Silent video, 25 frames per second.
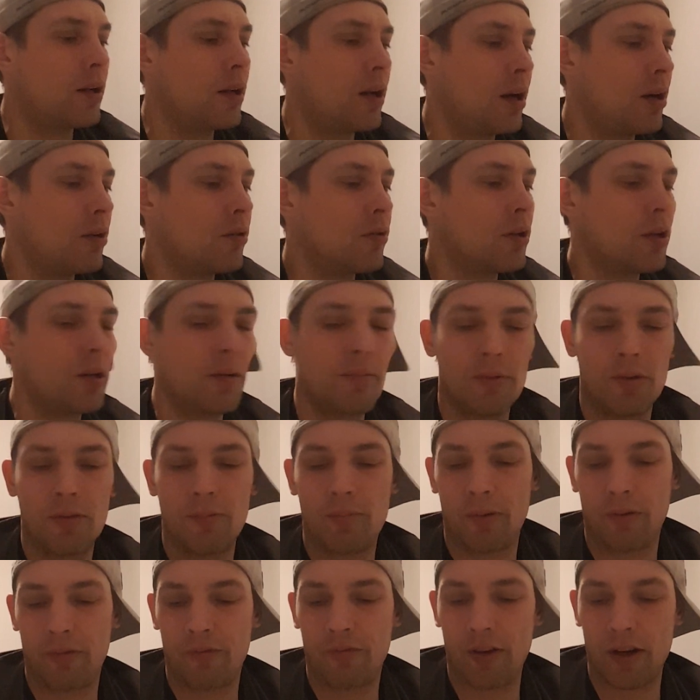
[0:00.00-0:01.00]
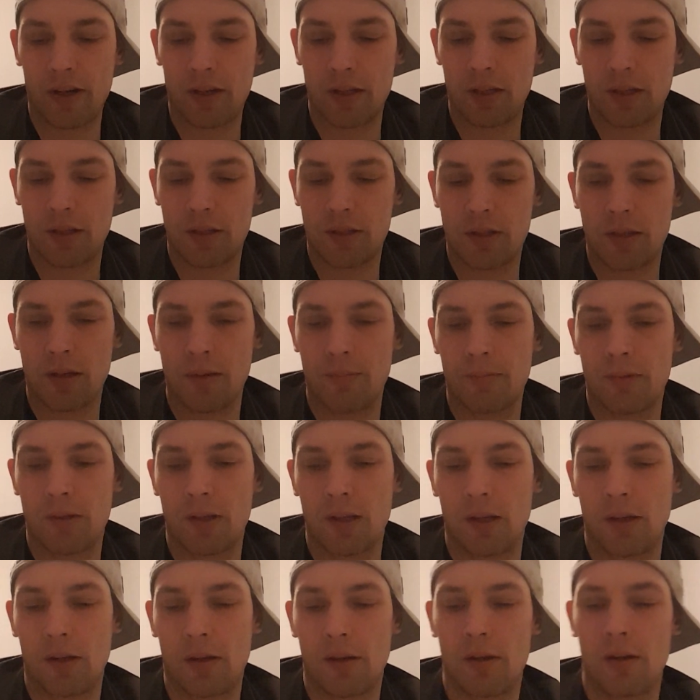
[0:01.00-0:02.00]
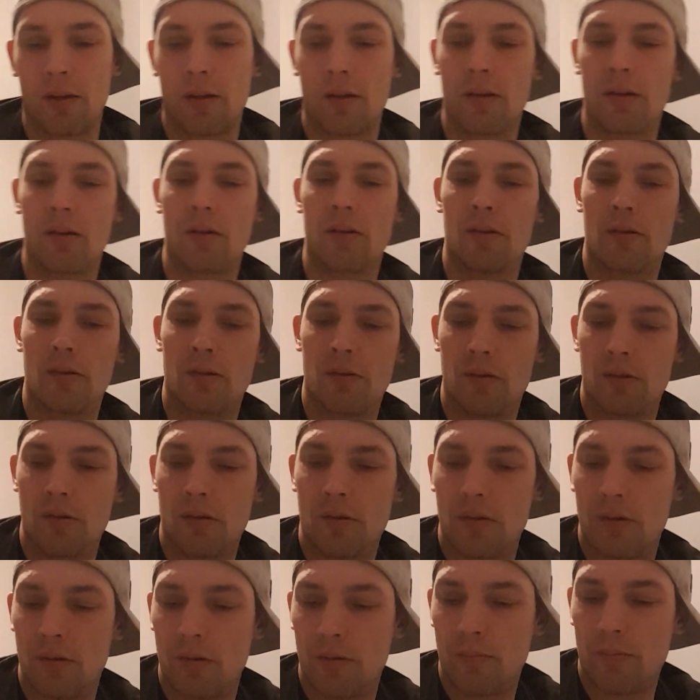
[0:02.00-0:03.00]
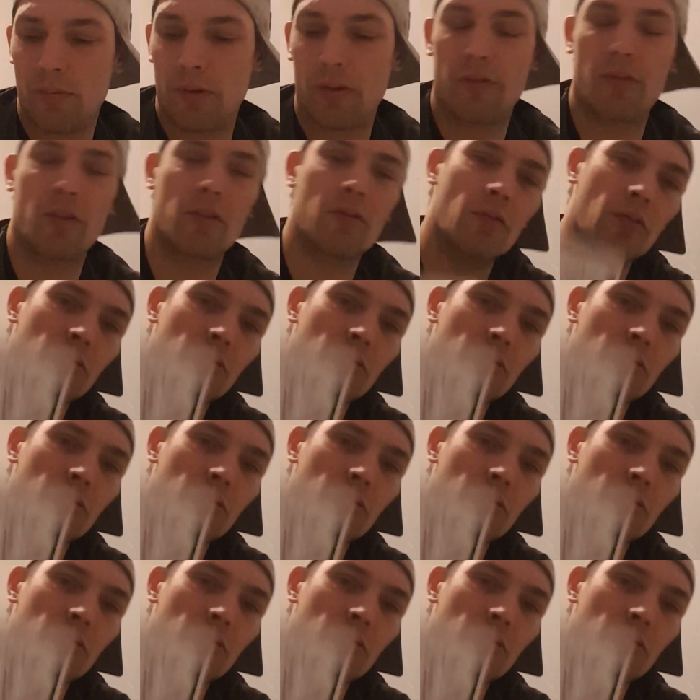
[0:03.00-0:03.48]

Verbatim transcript: now how come you perfected something? Perfect